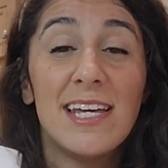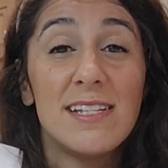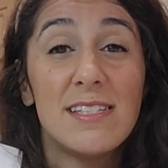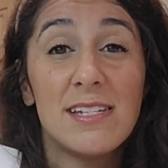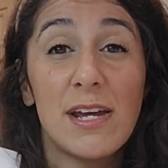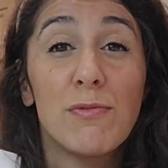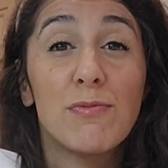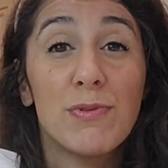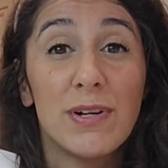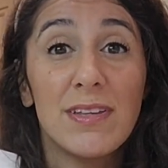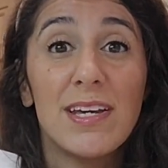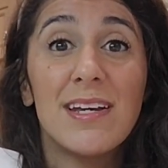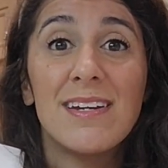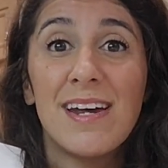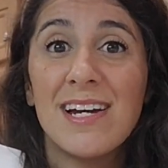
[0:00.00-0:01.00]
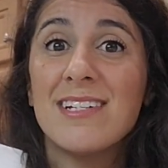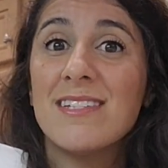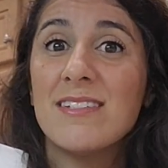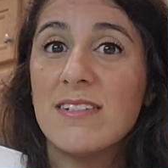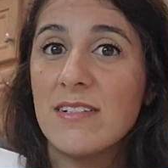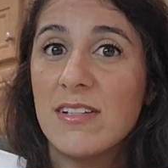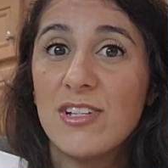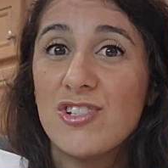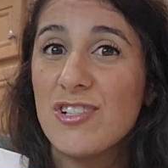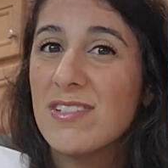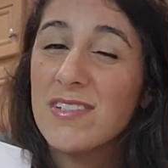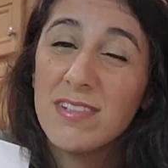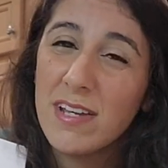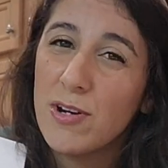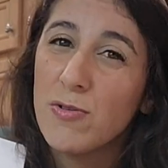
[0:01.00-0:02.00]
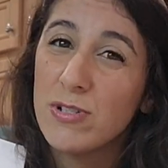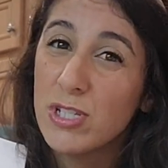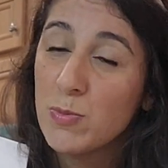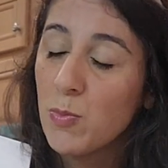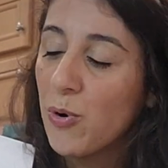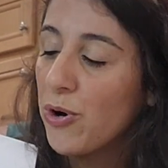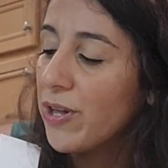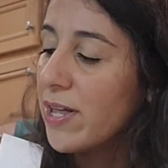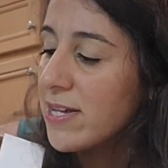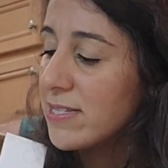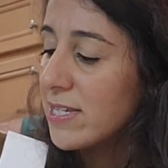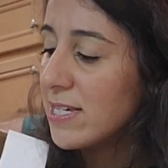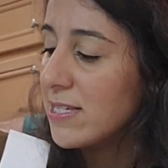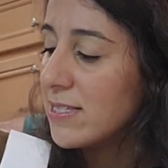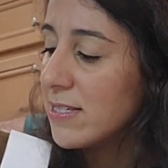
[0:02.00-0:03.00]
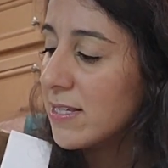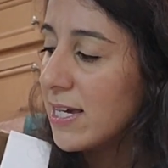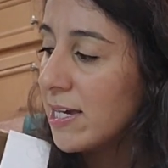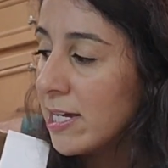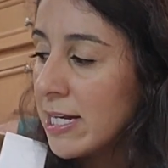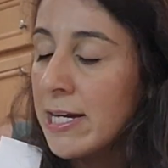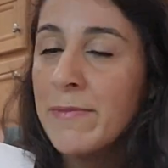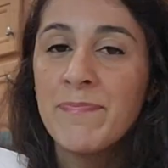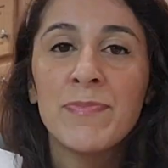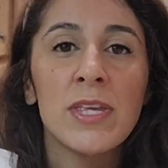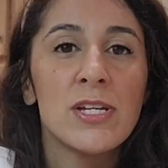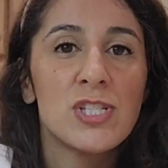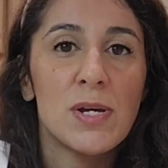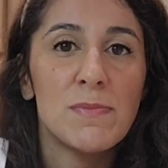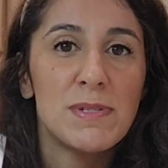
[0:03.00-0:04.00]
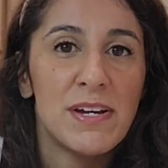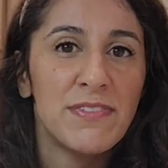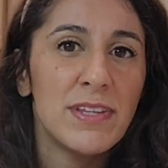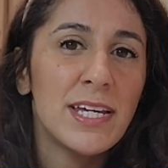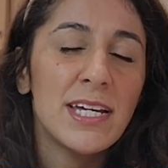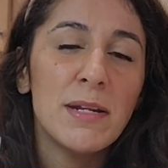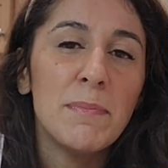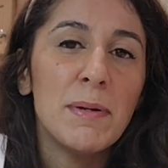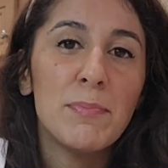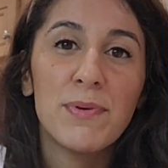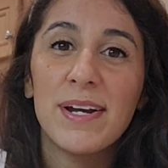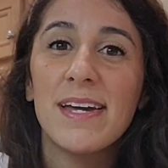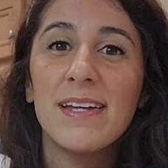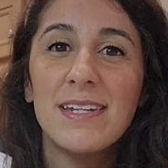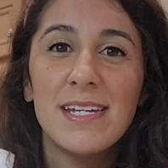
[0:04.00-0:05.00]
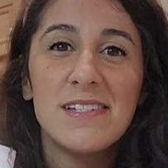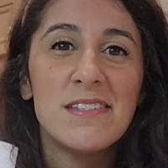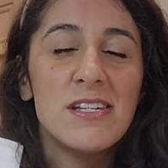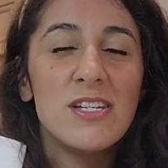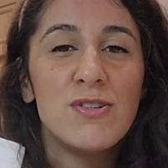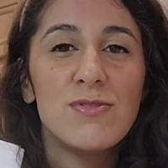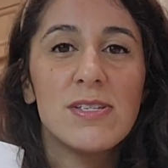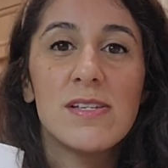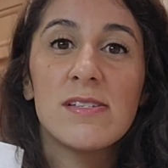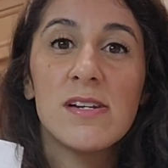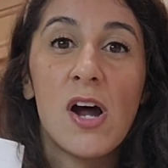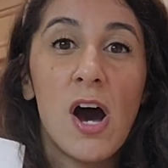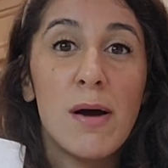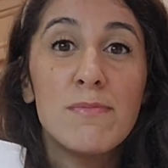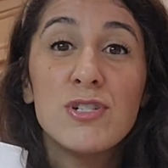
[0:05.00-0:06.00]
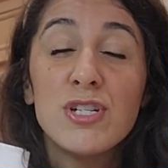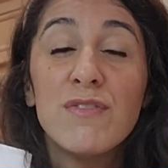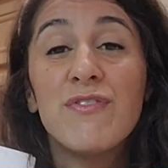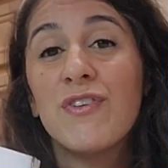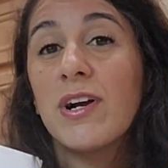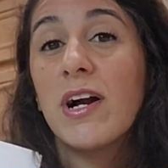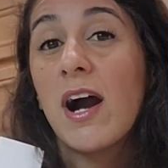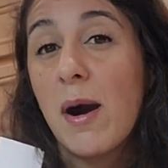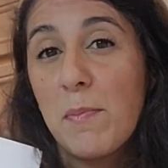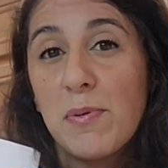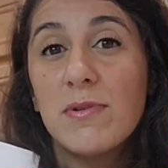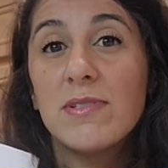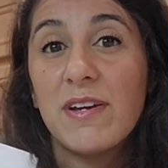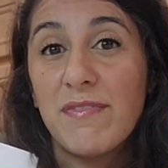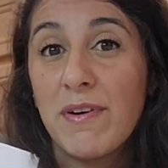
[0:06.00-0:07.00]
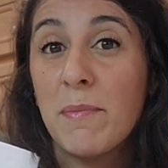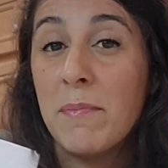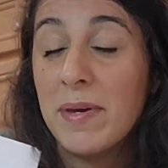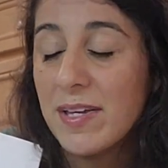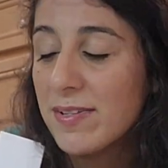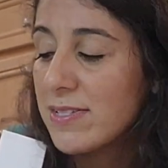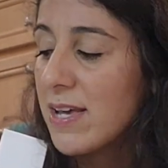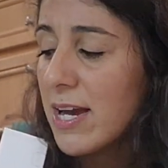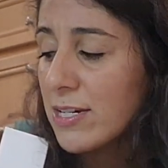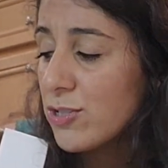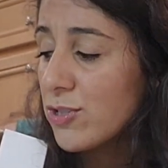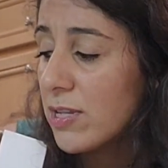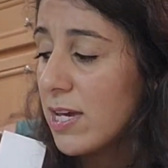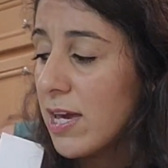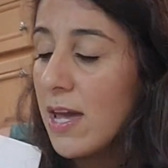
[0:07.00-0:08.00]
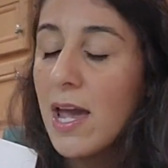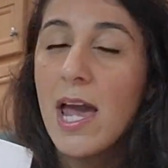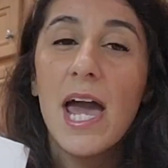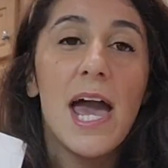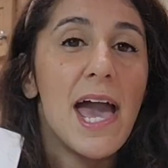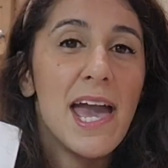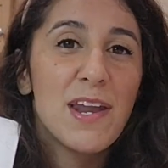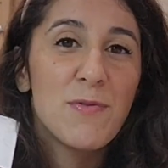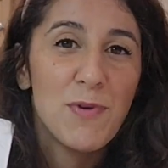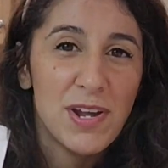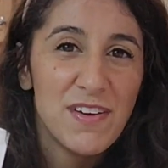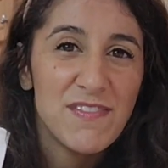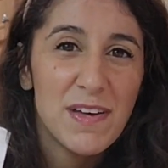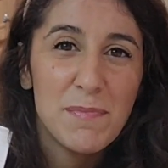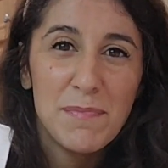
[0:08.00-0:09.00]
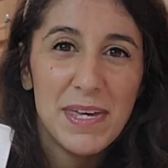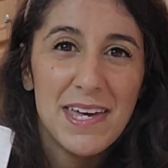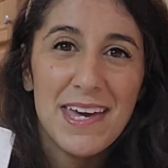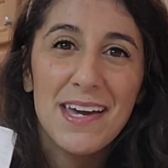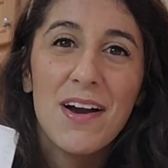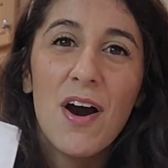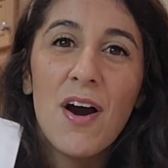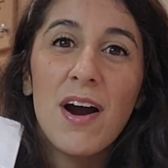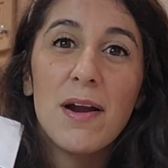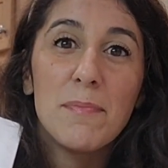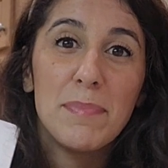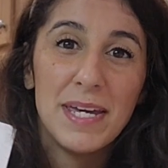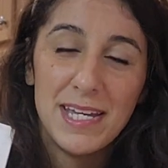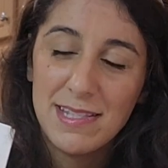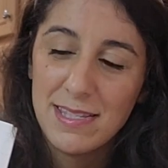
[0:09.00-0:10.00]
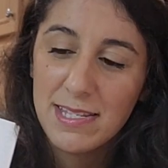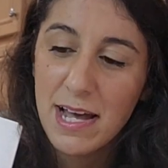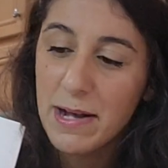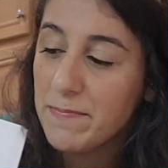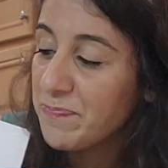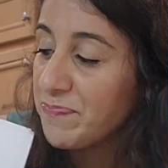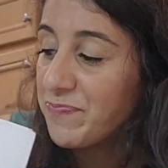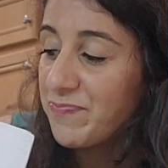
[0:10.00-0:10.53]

they stay really nice and delicious, and they don't spoil as easily. So I'm definitely going to be bringing these to use as an option for a couple different meals actually, and one of them being our pizza.